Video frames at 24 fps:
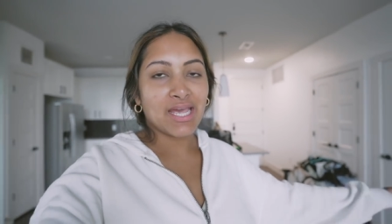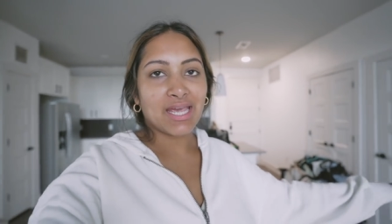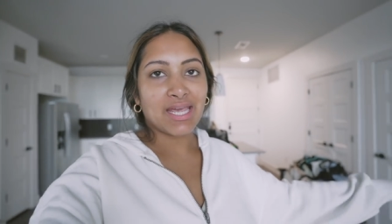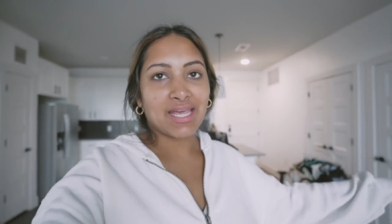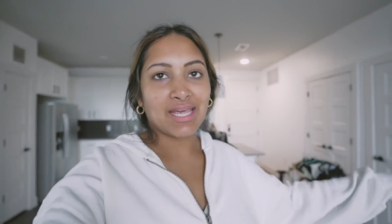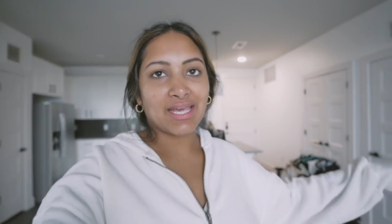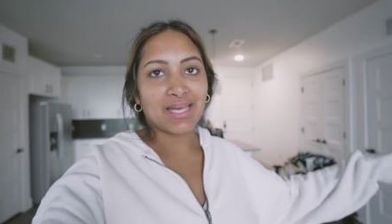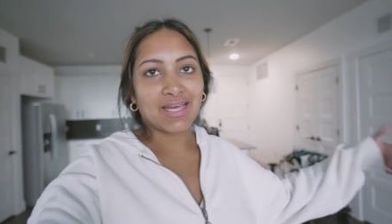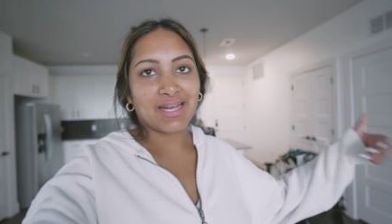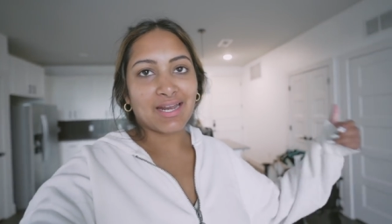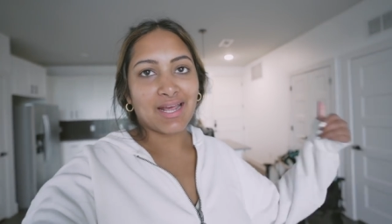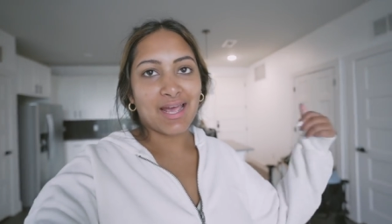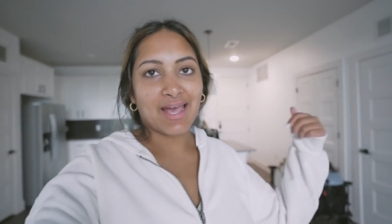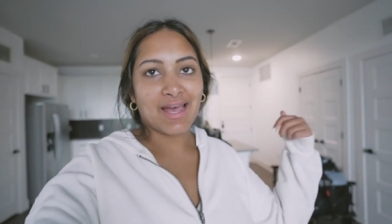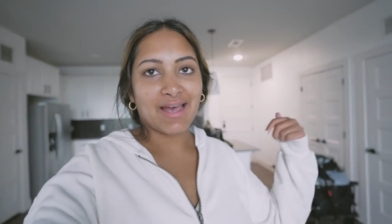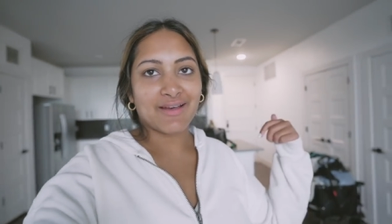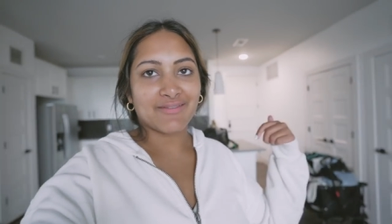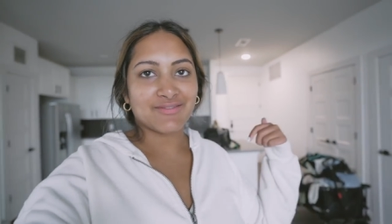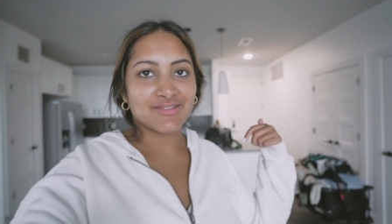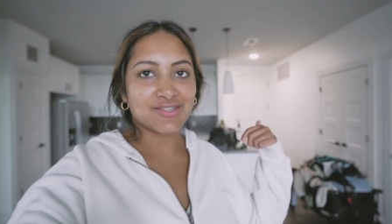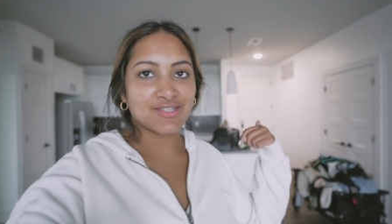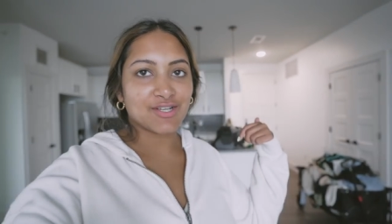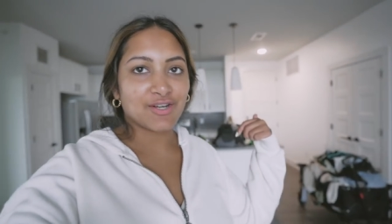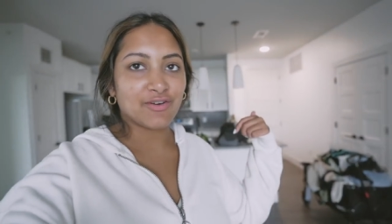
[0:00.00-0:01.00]
and I
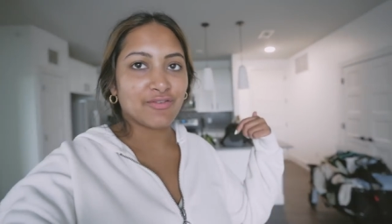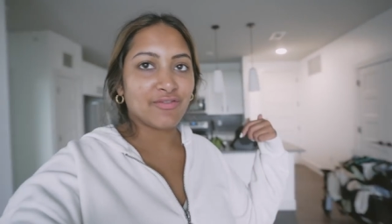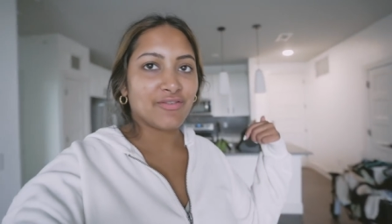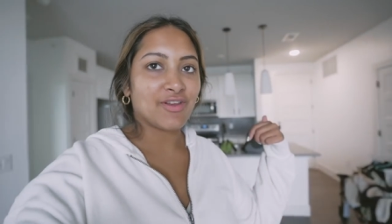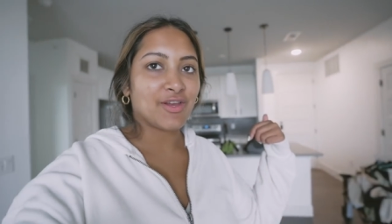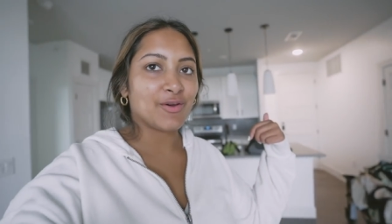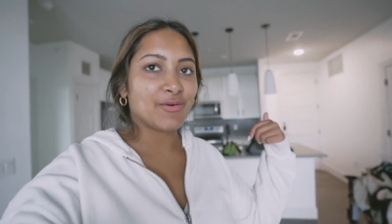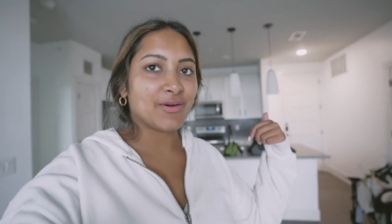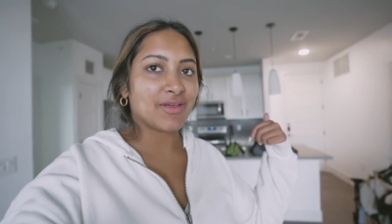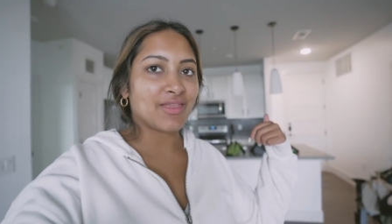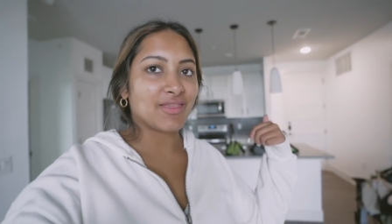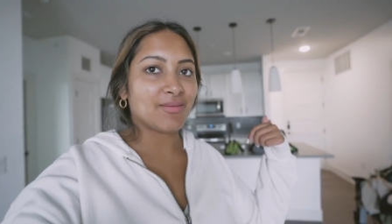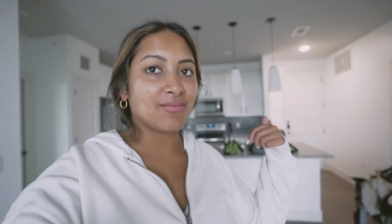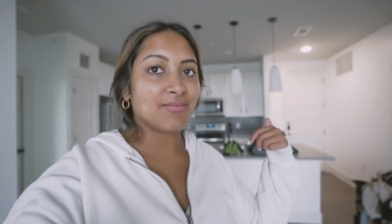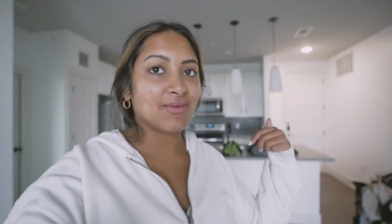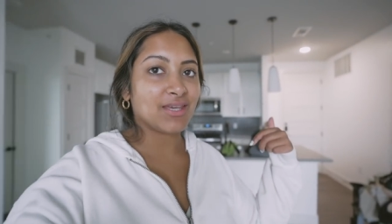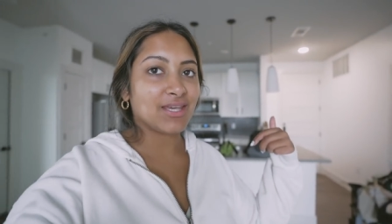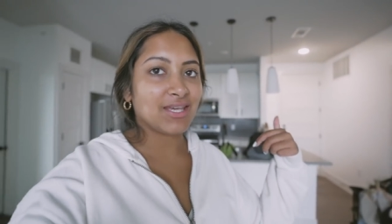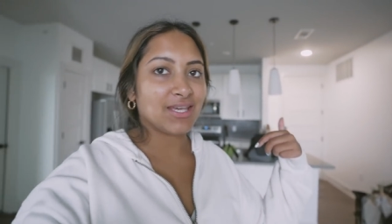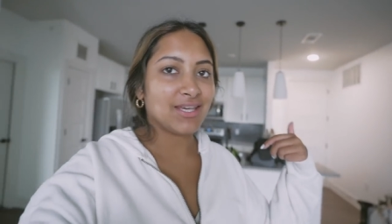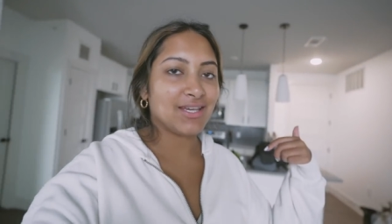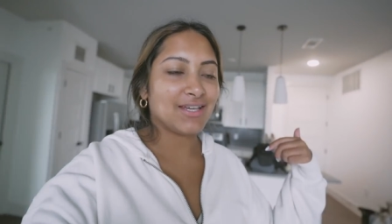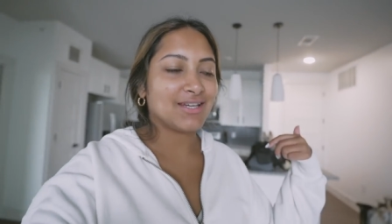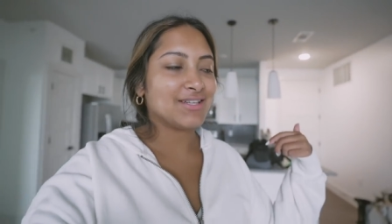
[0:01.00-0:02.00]
have Sophie with
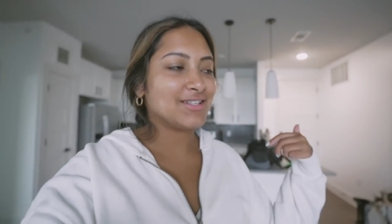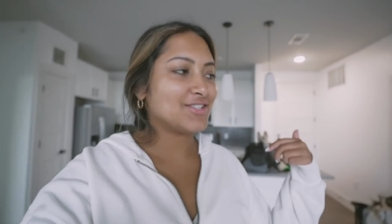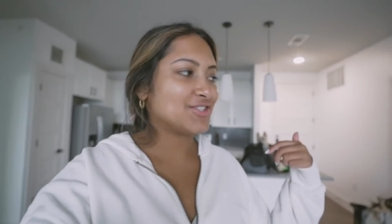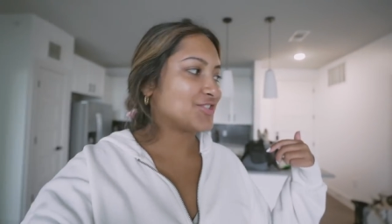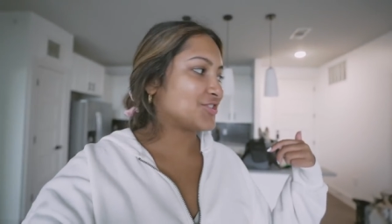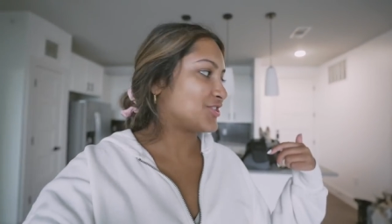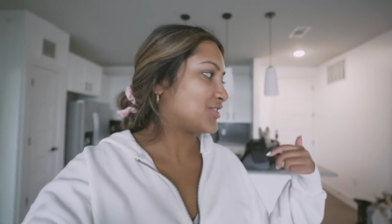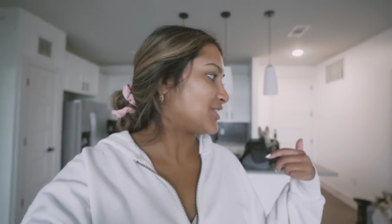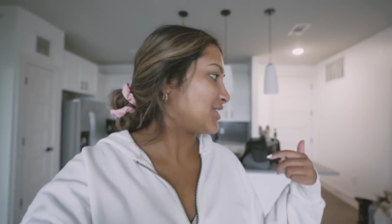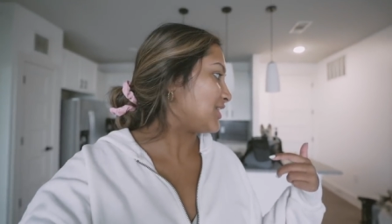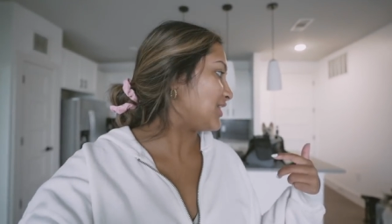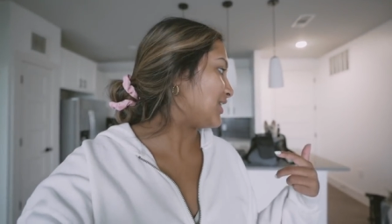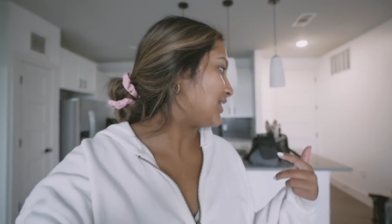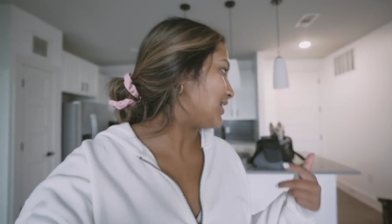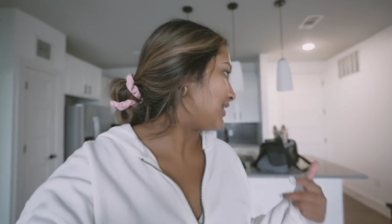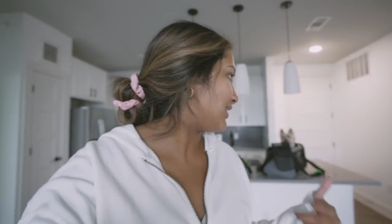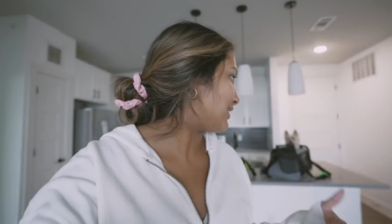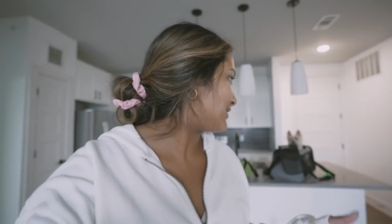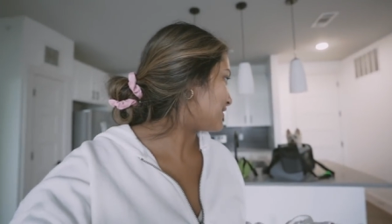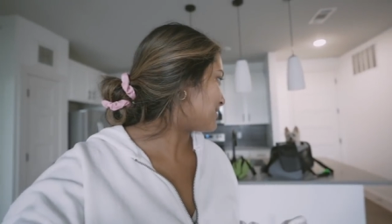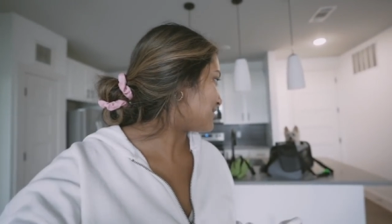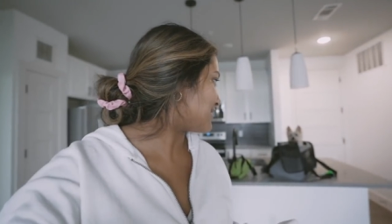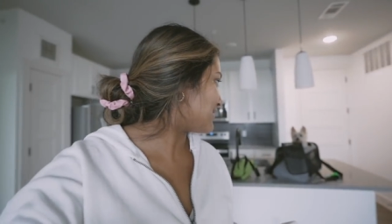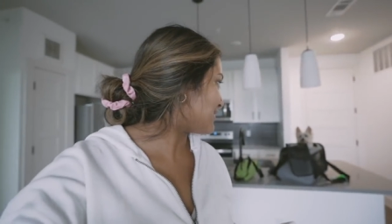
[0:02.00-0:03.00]
me. She
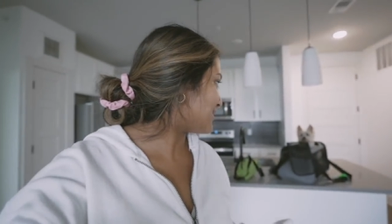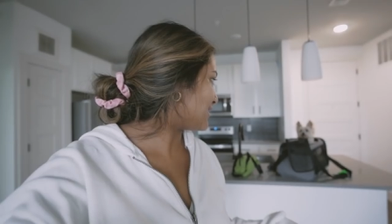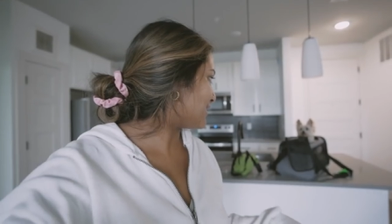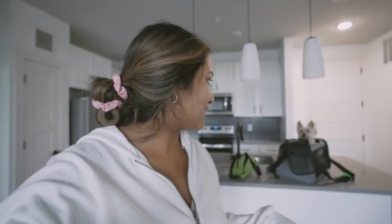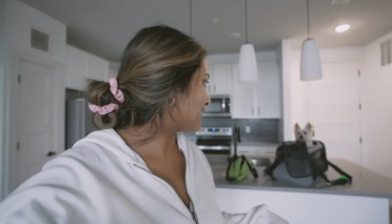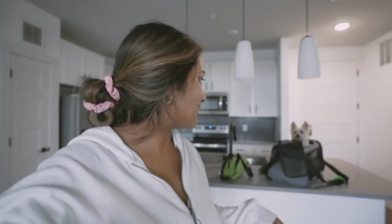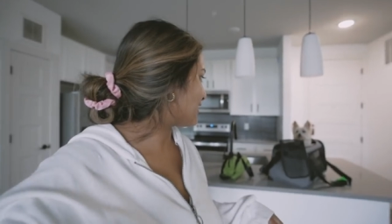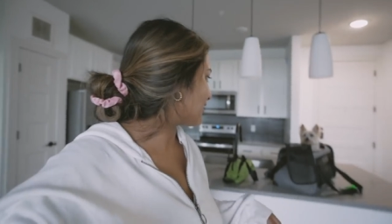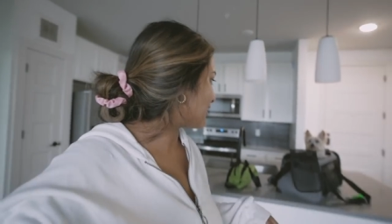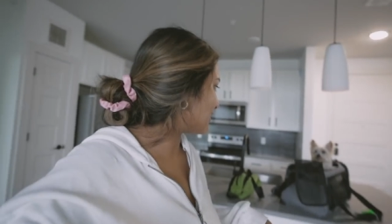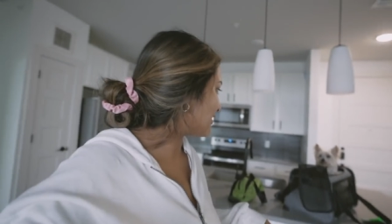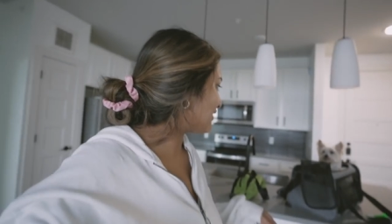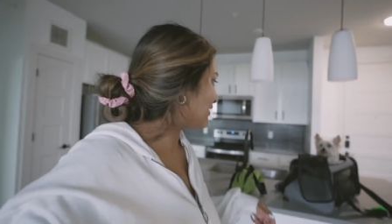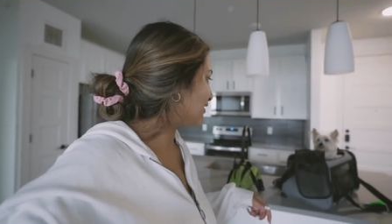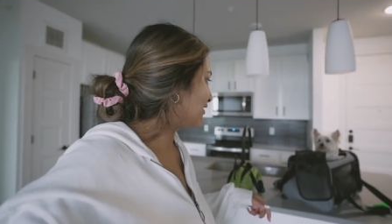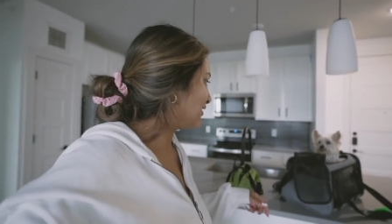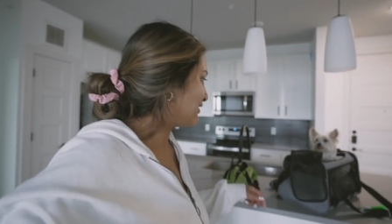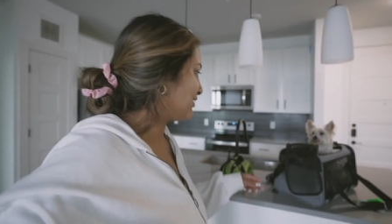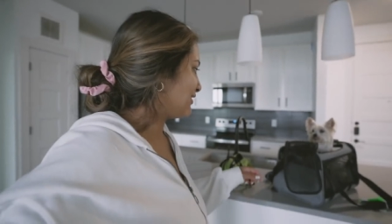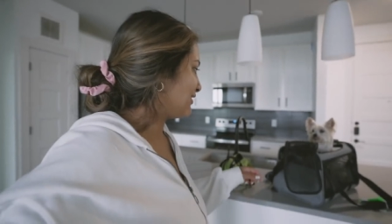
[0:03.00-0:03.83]
is here.